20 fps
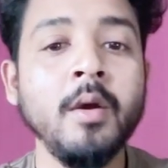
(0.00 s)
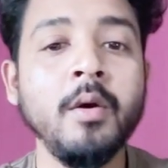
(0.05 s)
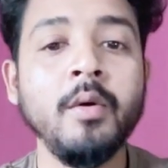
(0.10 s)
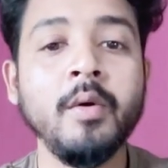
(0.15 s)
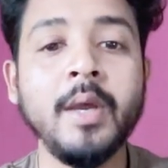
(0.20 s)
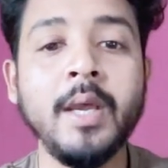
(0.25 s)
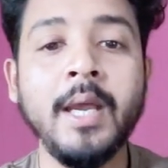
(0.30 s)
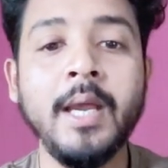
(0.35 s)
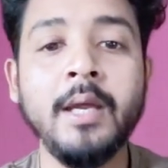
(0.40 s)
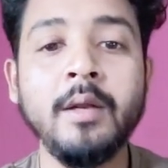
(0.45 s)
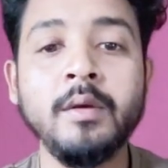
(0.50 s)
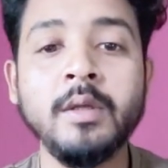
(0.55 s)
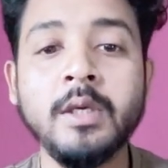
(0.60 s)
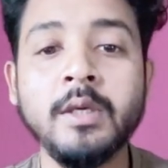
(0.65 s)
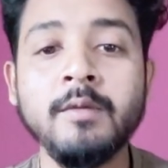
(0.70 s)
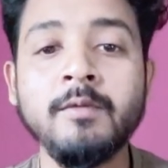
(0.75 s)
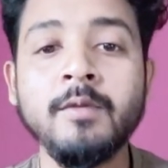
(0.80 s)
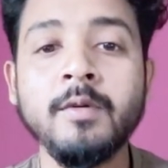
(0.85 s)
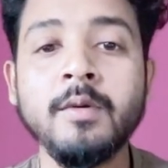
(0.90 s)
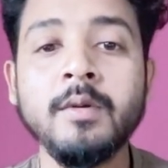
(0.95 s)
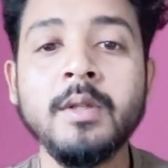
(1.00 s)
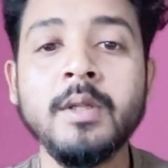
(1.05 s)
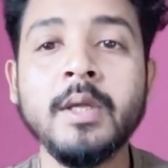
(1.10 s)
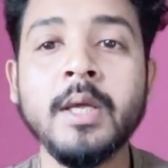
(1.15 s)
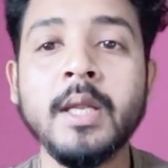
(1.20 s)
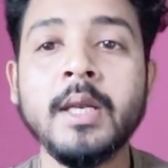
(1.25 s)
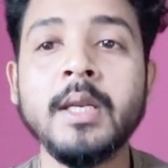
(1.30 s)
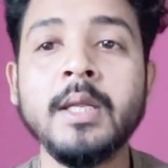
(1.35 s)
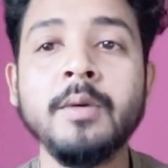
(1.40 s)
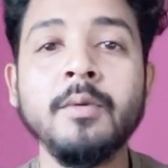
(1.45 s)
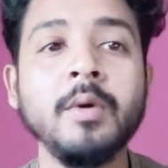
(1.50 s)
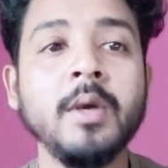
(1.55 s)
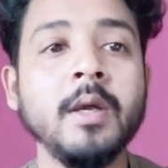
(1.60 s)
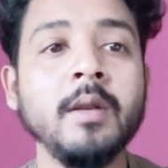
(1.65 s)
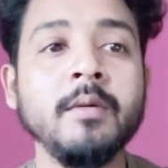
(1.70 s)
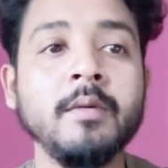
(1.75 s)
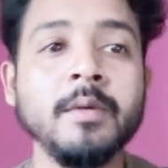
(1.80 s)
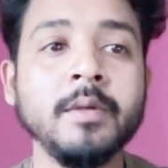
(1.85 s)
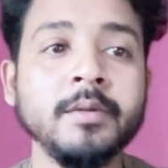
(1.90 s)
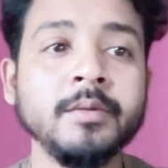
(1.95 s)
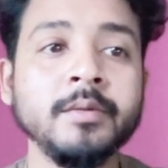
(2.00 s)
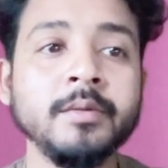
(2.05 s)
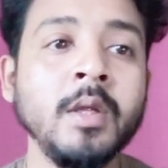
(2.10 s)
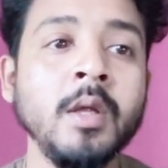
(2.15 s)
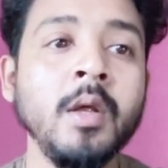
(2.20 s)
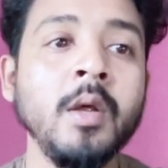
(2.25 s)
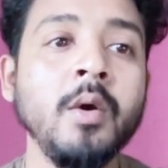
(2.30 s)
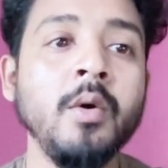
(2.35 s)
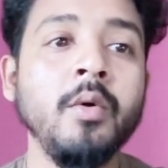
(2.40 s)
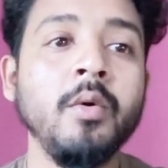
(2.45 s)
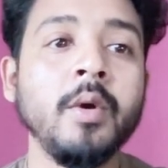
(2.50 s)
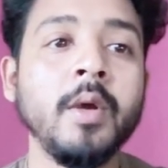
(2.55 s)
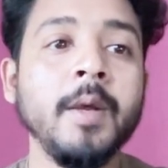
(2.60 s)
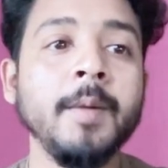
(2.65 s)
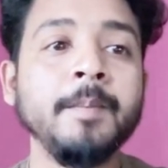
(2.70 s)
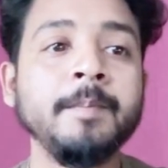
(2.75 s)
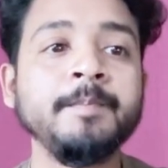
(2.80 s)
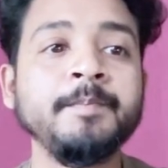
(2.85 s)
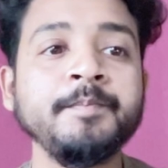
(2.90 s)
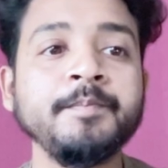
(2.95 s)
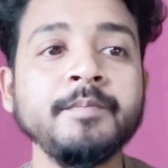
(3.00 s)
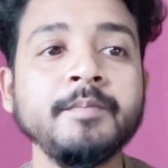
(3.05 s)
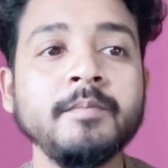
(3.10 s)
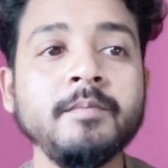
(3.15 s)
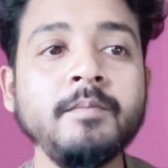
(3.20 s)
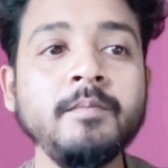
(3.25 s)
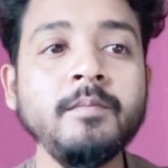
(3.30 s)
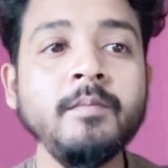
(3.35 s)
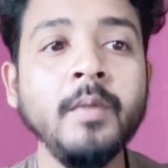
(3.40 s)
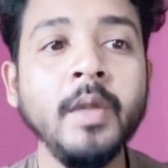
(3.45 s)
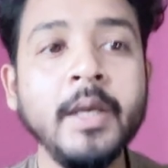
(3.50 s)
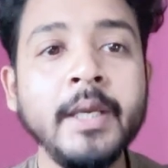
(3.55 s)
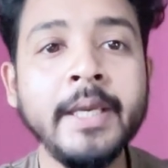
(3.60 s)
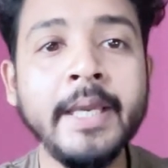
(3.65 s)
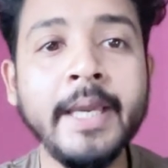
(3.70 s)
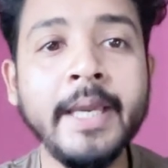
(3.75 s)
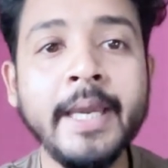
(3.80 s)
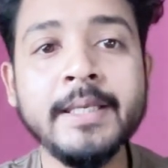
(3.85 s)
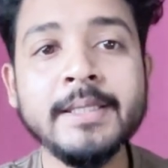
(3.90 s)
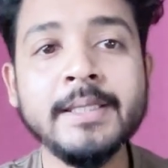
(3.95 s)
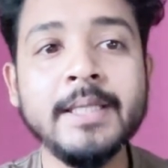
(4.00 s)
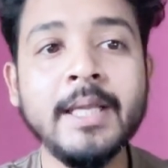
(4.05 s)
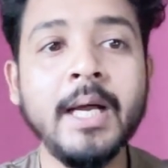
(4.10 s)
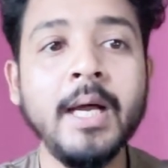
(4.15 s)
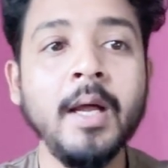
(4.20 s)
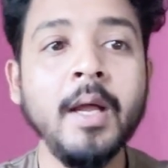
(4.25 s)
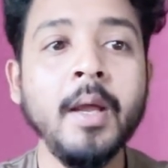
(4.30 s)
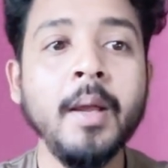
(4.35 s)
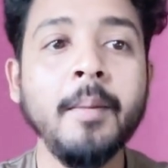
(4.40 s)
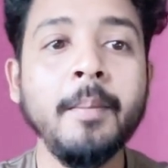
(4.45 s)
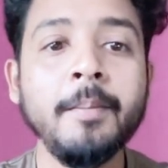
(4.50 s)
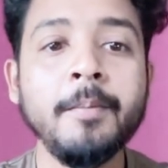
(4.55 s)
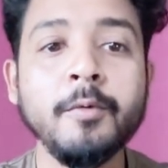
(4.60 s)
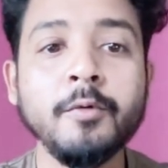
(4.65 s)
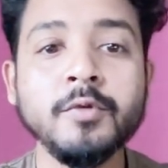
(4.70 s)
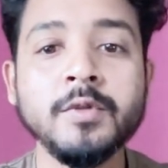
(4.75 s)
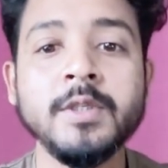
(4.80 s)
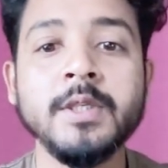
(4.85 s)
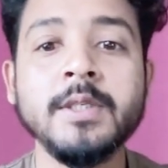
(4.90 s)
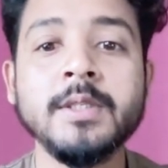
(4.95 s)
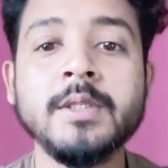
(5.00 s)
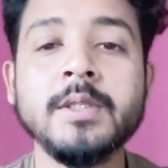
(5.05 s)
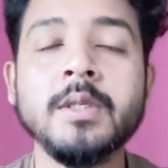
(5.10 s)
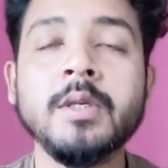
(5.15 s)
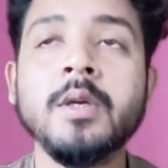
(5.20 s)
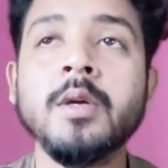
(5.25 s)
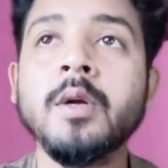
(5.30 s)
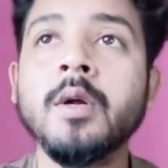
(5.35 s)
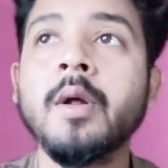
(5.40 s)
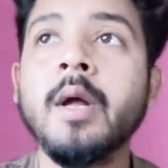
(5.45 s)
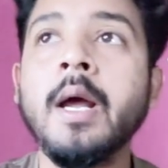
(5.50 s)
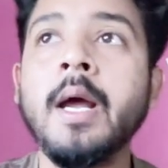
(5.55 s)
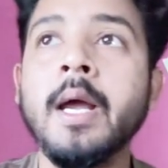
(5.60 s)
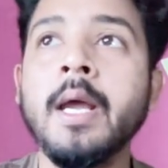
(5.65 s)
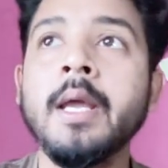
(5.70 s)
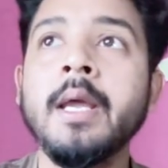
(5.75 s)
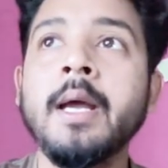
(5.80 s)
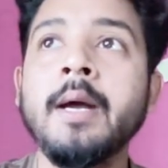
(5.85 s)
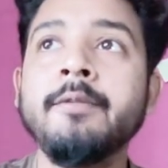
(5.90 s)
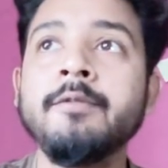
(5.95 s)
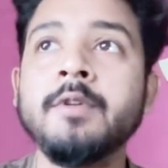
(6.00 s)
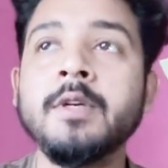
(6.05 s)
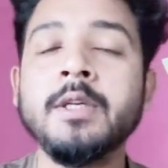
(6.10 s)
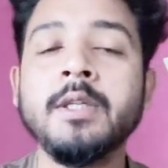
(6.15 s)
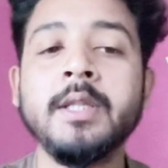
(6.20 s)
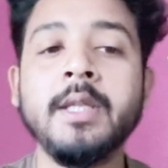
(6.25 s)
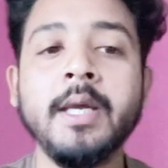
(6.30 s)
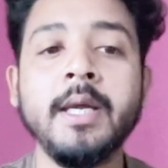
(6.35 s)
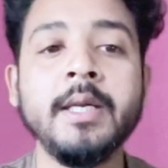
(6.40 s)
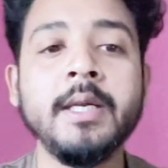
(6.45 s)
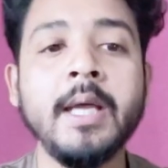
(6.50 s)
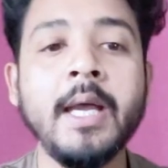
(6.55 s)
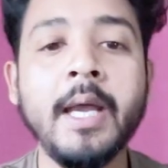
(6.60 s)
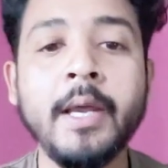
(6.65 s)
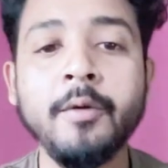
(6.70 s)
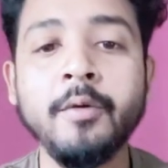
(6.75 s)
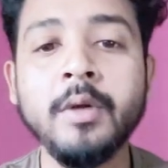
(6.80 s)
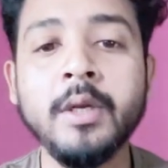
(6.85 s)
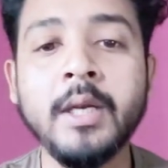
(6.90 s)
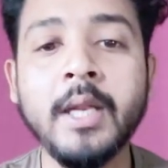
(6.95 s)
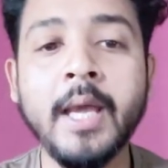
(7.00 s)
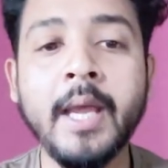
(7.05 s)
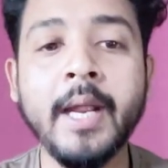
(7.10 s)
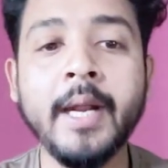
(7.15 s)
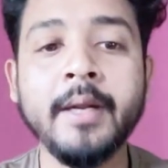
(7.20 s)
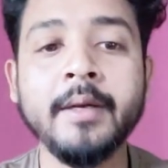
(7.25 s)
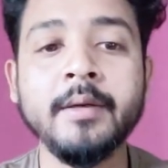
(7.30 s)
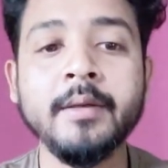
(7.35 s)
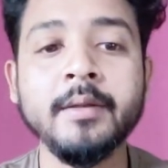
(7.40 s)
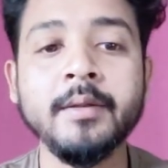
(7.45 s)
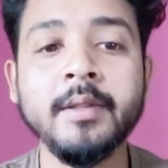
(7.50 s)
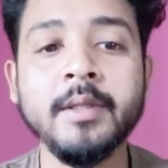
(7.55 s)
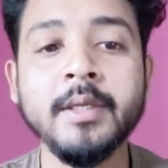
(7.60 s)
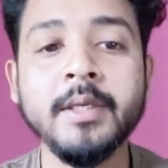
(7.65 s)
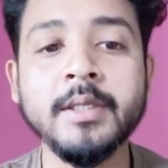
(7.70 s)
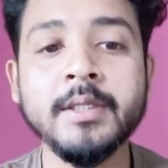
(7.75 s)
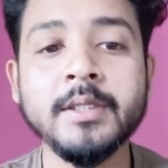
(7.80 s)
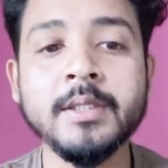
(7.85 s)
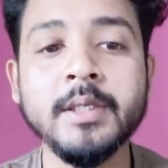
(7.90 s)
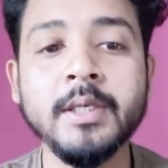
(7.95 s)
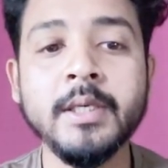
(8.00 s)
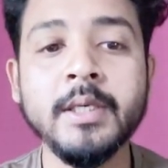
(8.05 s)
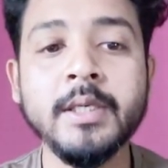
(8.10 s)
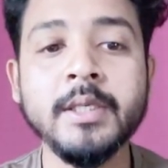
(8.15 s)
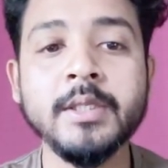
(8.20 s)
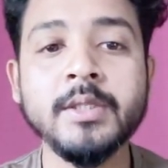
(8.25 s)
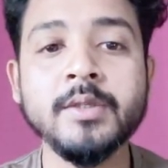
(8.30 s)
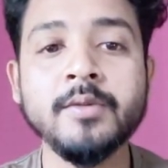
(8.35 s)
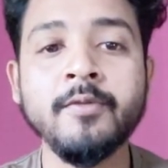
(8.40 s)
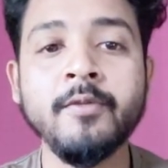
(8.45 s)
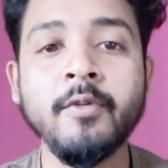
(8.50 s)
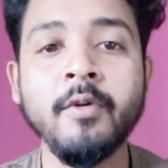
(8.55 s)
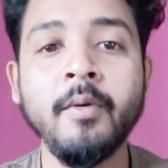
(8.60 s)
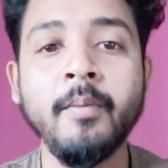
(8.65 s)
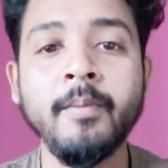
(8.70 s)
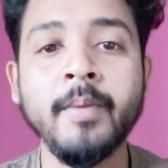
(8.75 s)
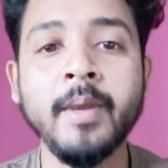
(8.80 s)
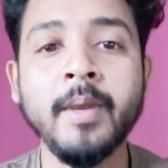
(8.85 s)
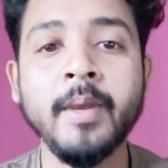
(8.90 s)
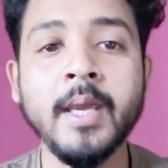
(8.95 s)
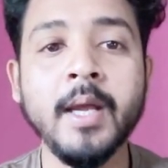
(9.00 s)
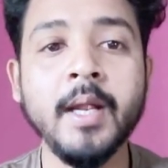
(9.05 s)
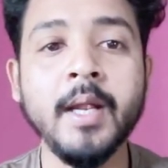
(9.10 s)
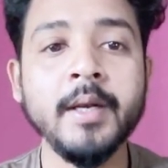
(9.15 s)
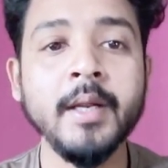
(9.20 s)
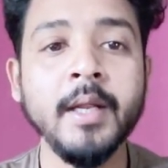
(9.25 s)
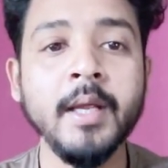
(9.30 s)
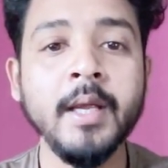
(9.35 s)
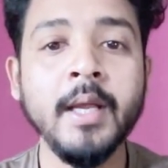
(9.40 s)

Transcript: Okay, I'll give you, and you can use it. Okay, here is the process. After that I will add this list from here,